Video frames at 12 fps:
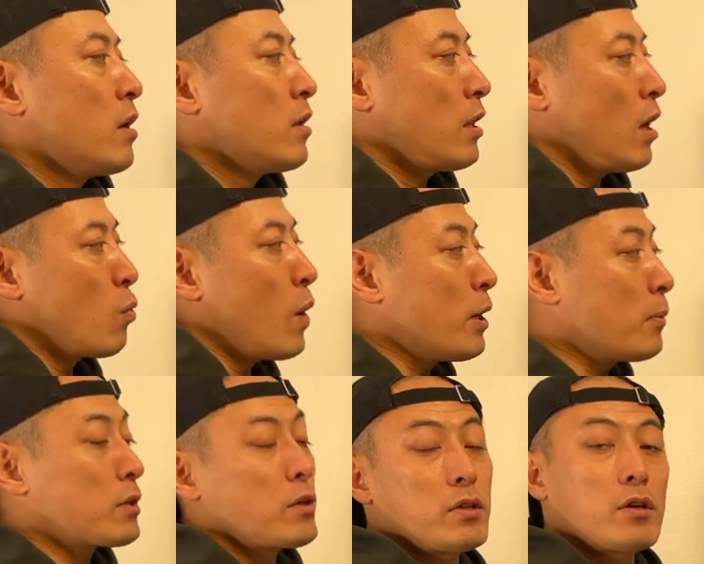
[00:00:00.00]
Then one of
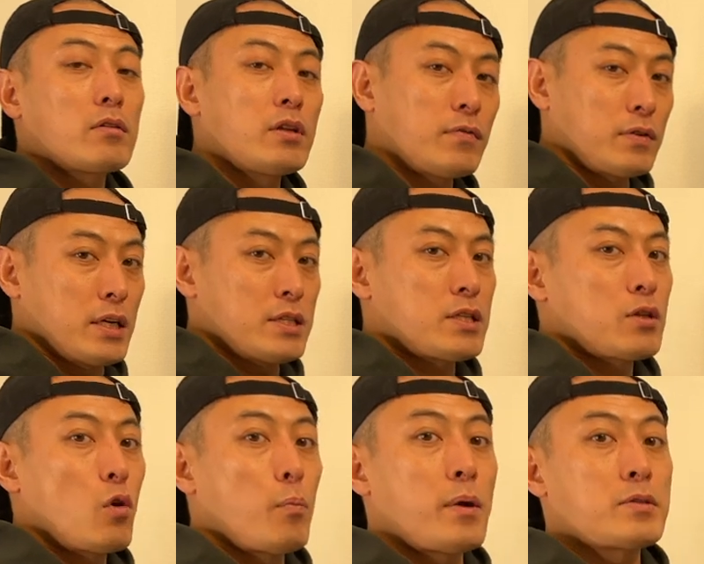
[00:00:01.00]
the critical differences
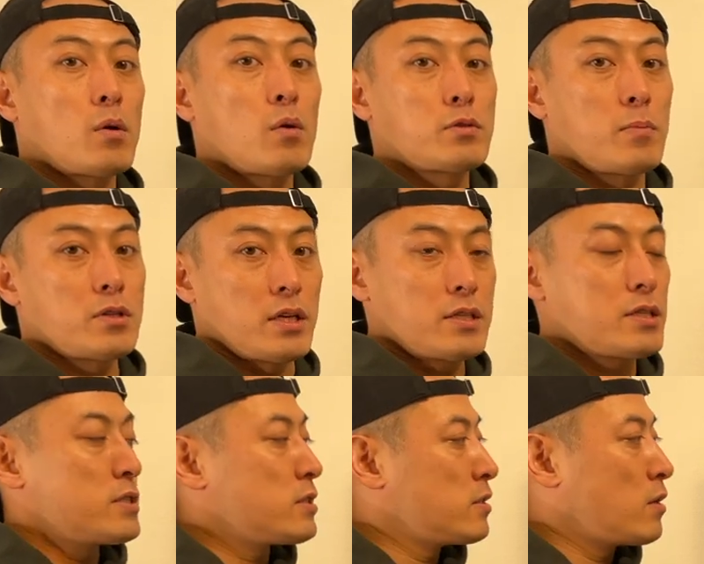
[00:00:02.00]
compared to
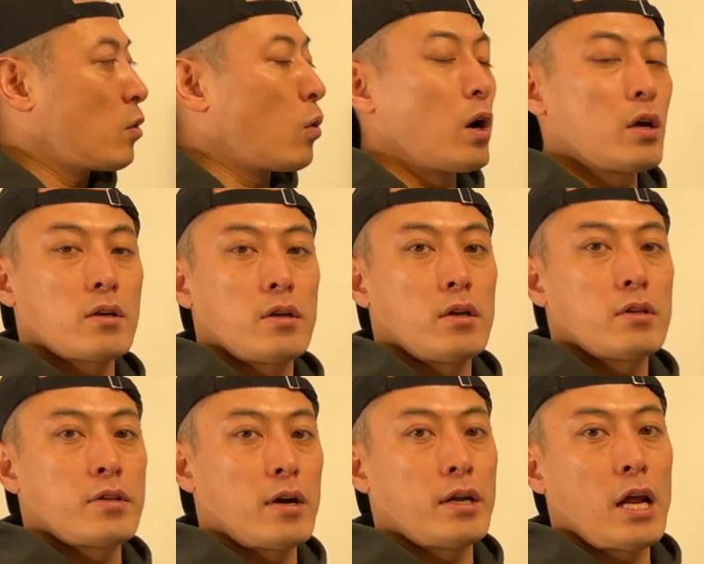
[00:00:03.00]
Osmosis or
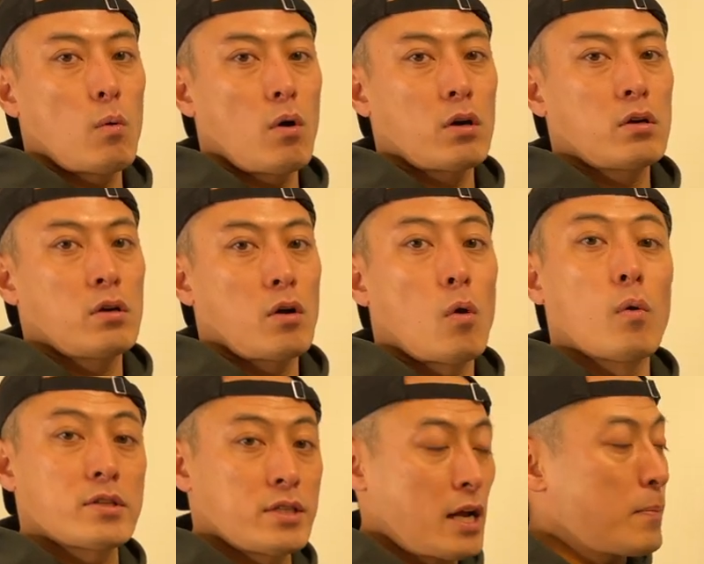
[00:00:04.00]
Stellar Network
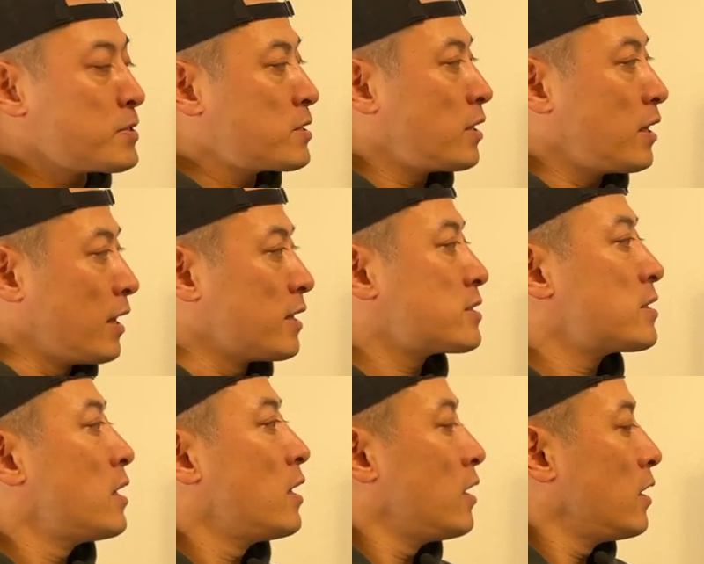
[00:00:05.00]
or Synapse
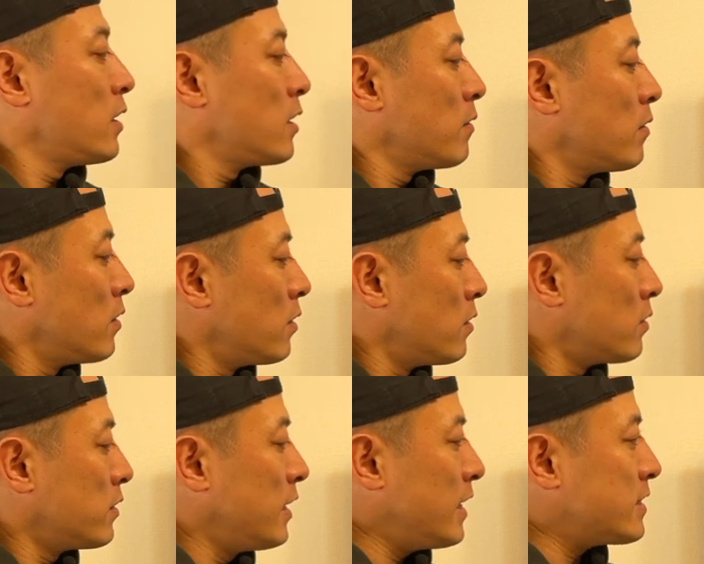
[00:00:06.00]
is
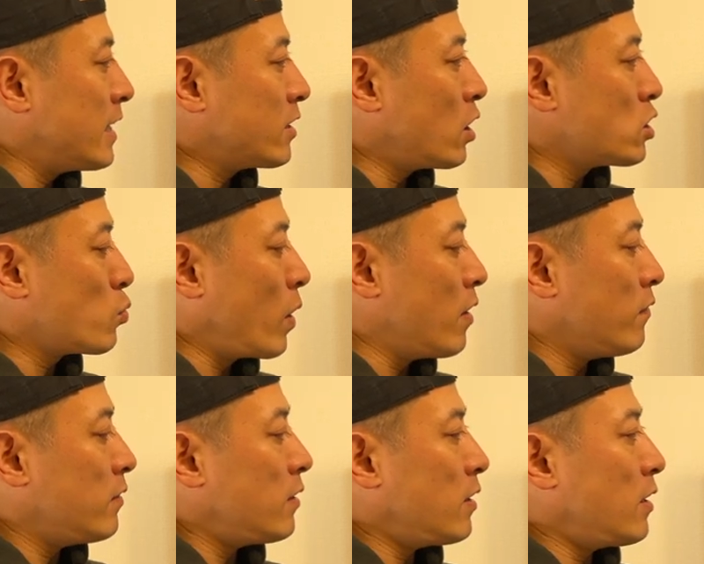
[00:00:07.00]
decentralized
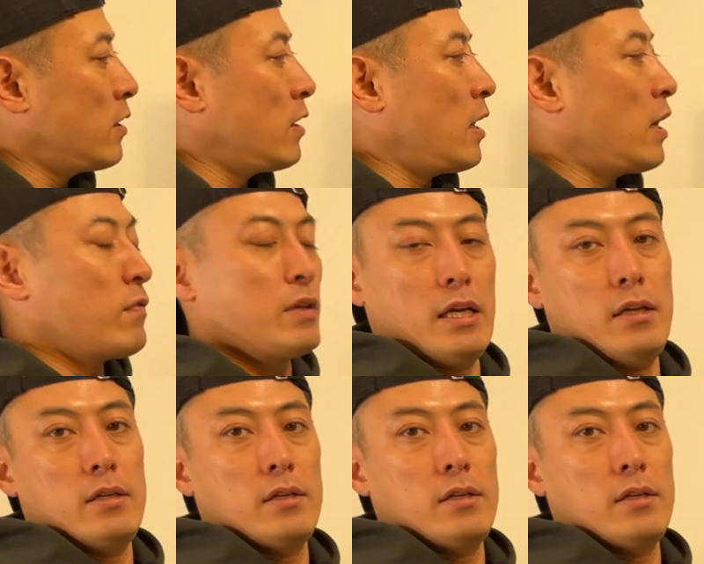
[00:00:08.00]
web and NFT.